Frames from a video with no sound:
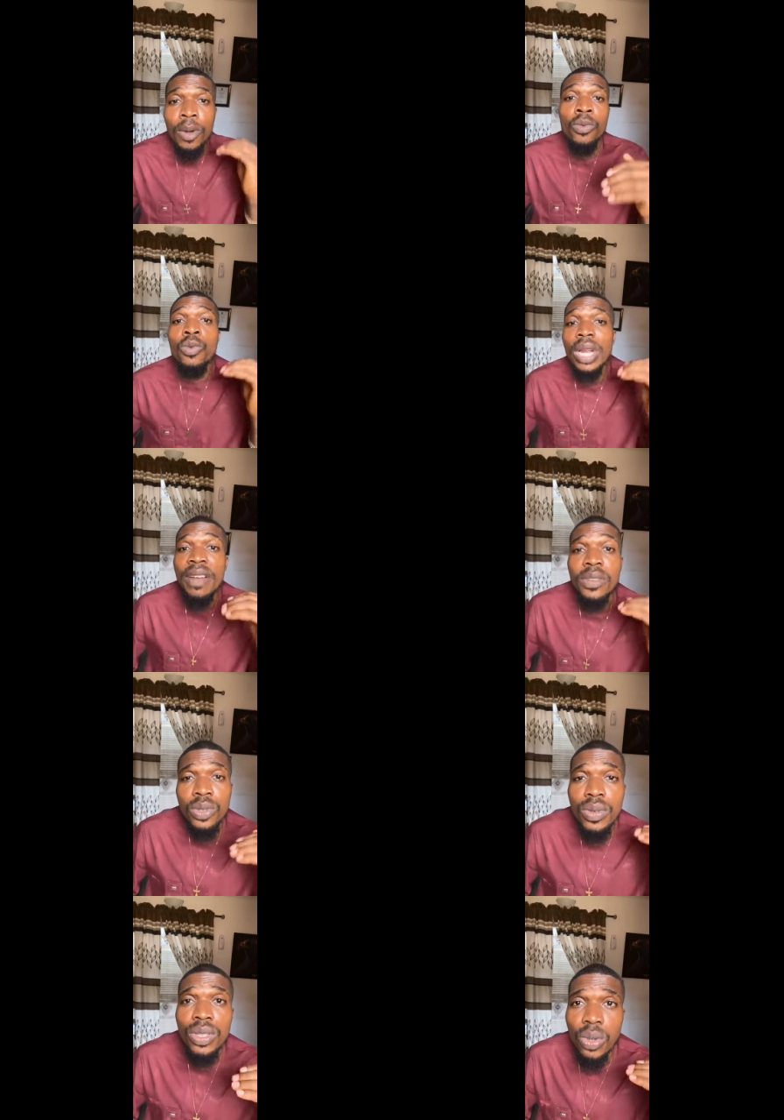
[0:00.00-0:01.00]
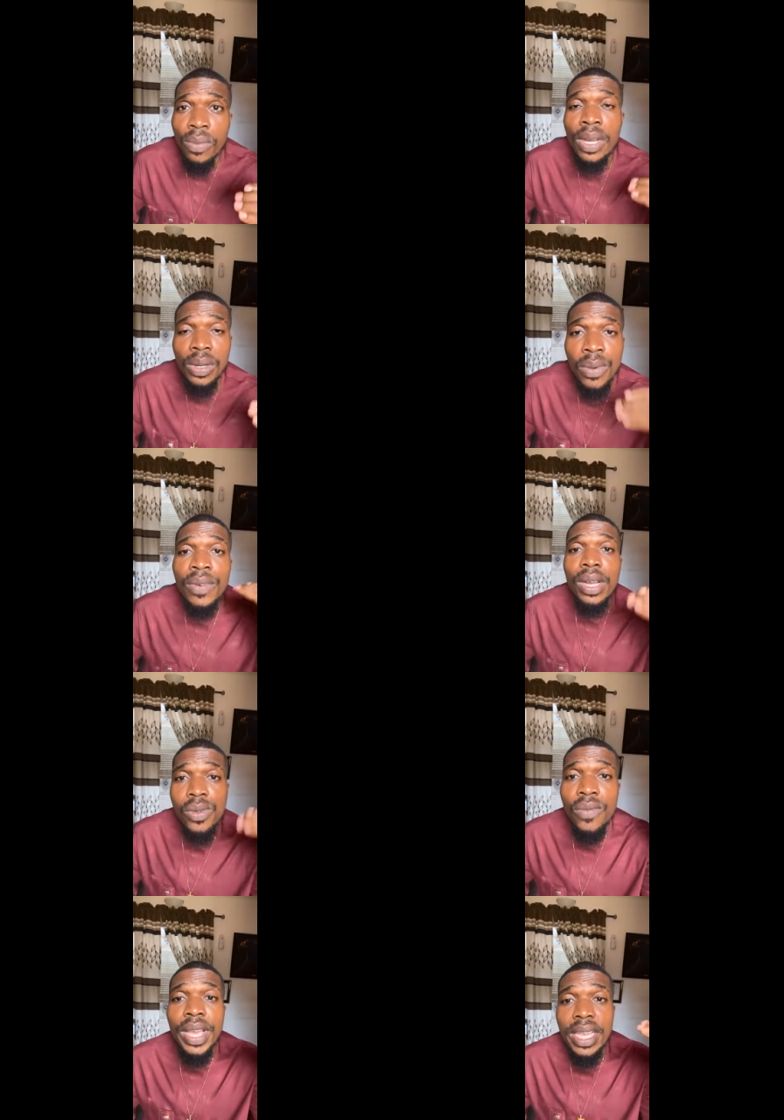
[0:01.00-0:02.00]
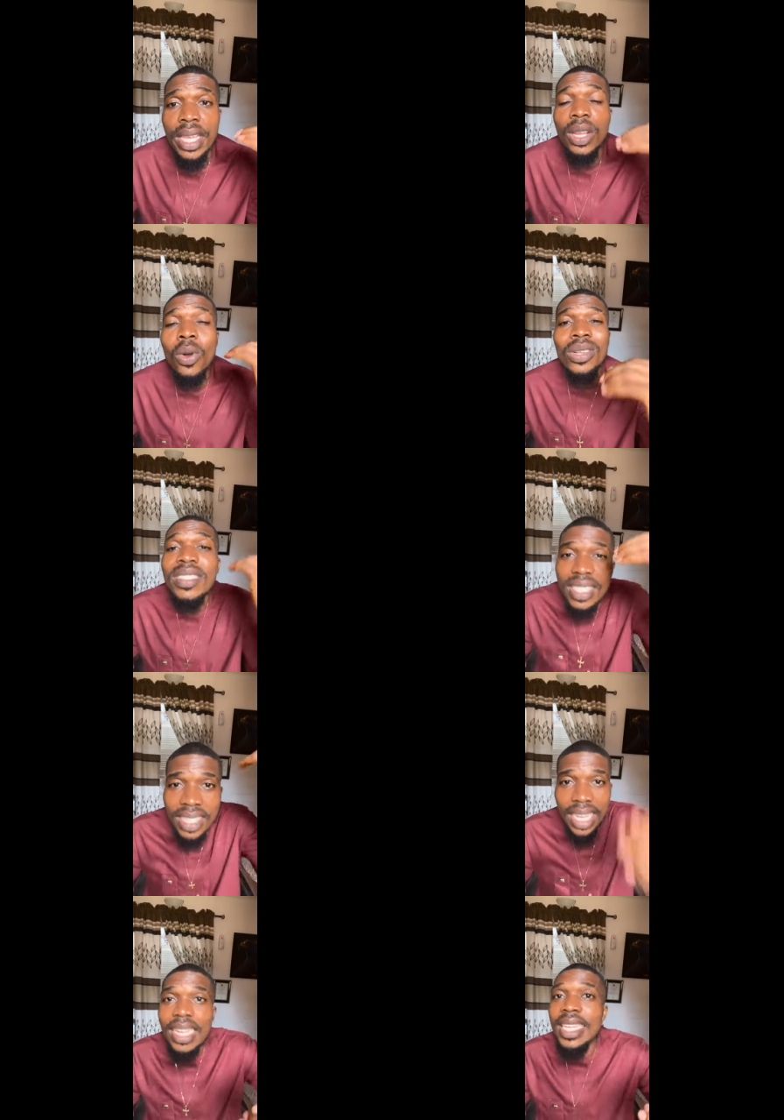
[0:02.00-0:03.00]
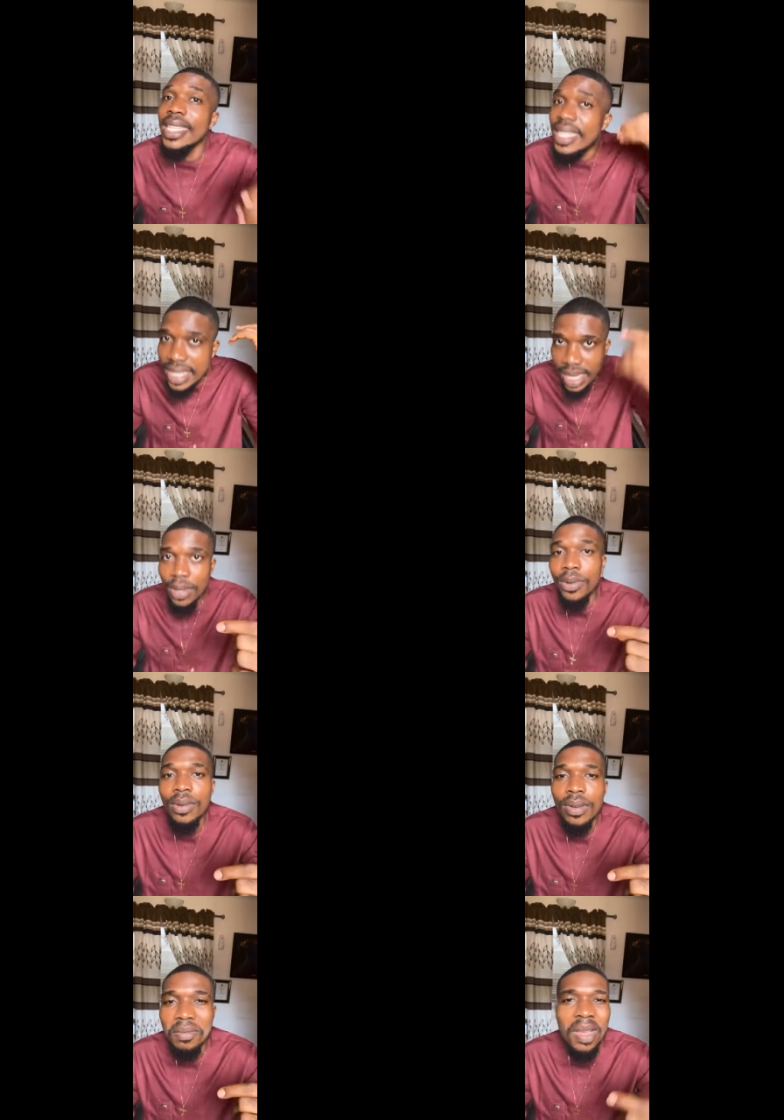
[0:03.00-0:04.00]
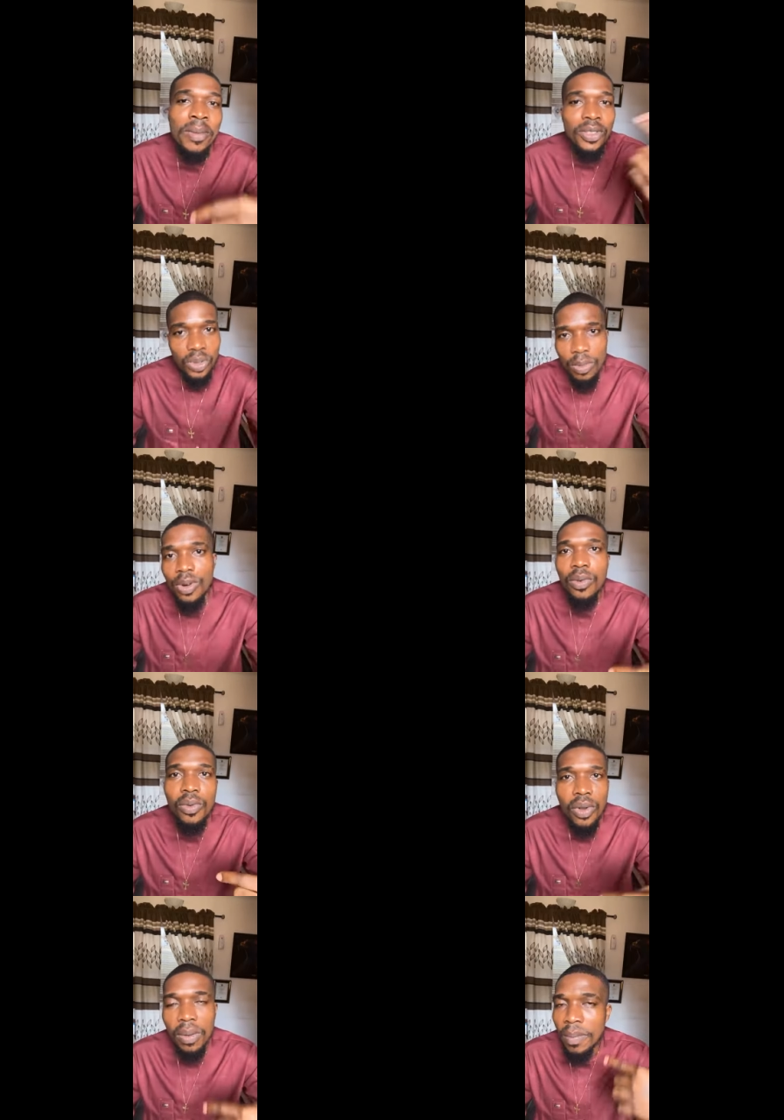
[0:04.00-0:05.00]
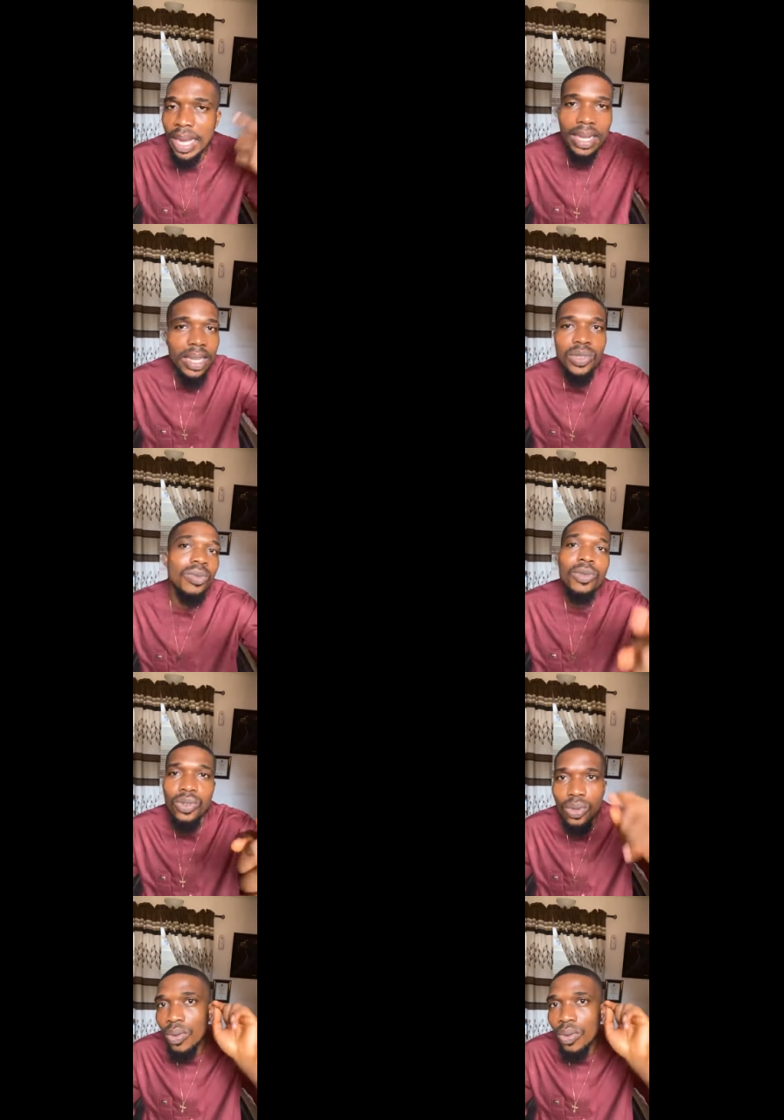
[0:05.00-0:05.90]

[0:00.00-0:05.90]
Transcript: But we have to do this over and over and over again, consistently, till maybe tomorrow we'll come back, next tomorrow.